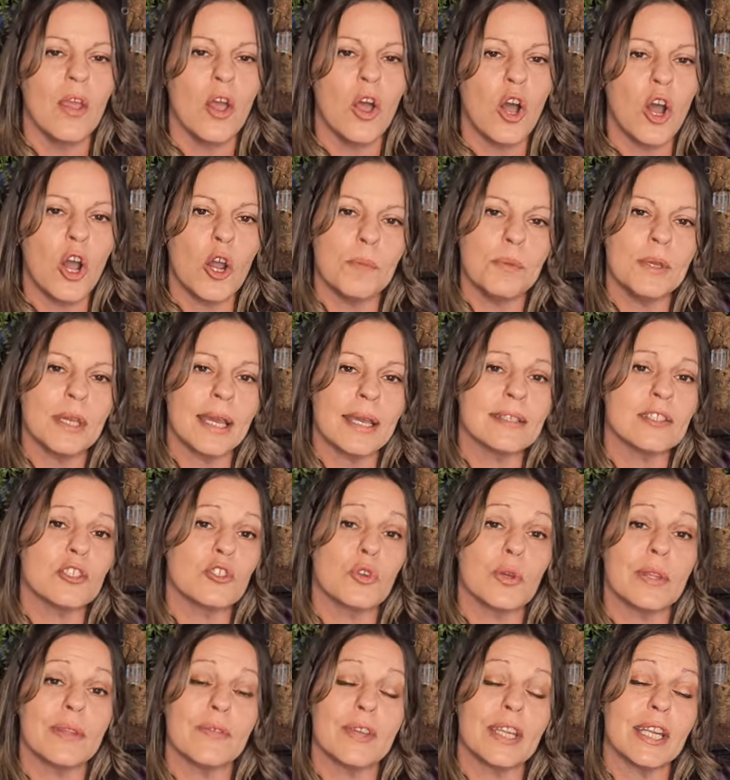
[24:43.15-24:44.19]
Hope you guys
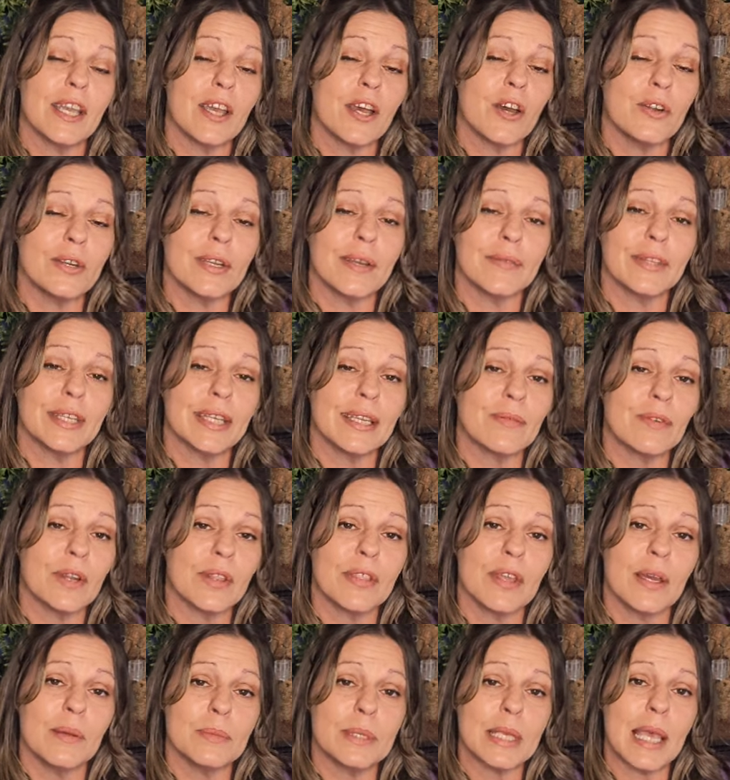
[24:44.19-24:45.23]
enjoyed the video. Definitely give it a
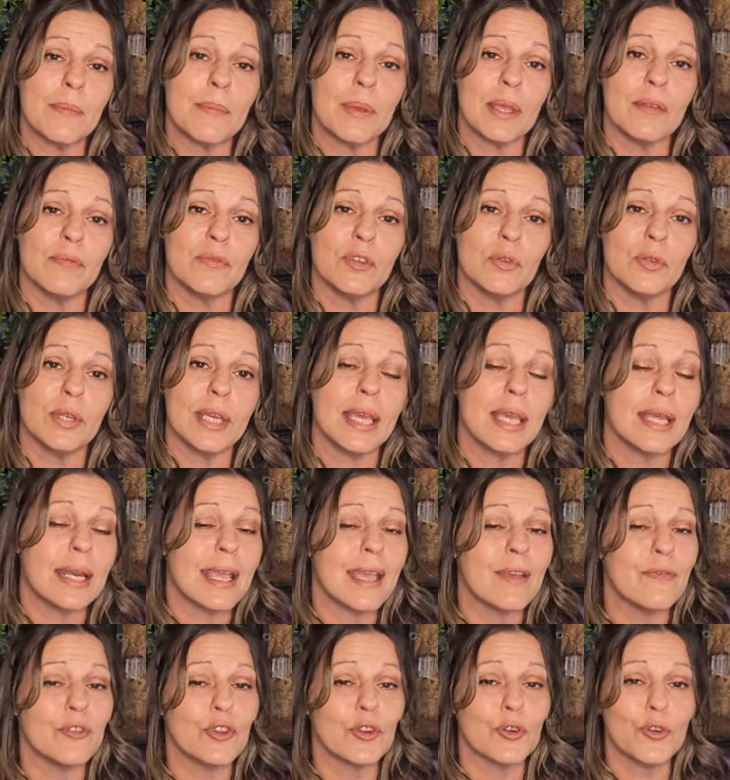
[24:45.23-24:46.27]
thumbs up if you did.
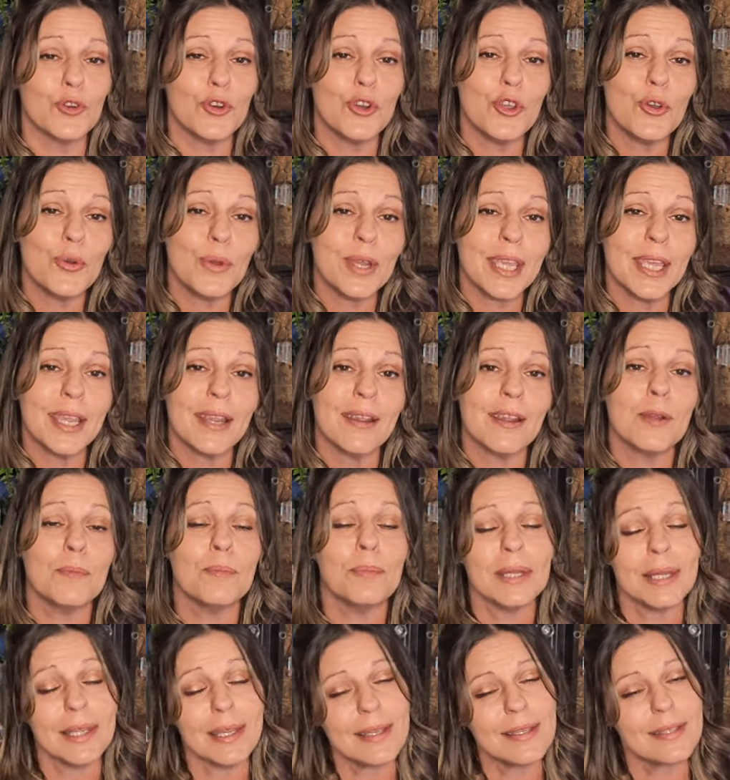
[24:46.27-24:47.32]
If you're new here,
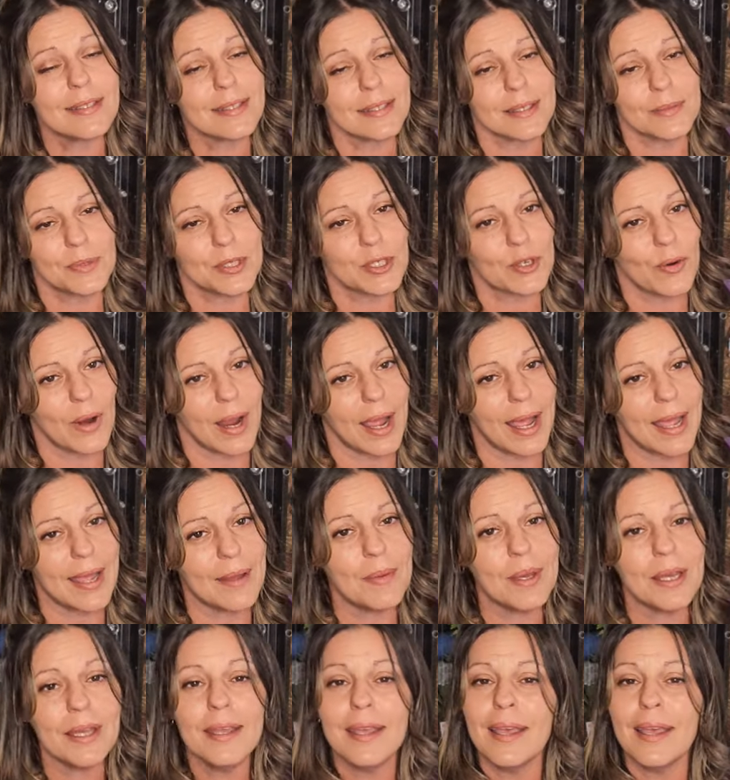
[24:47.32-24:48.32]
please subscribe.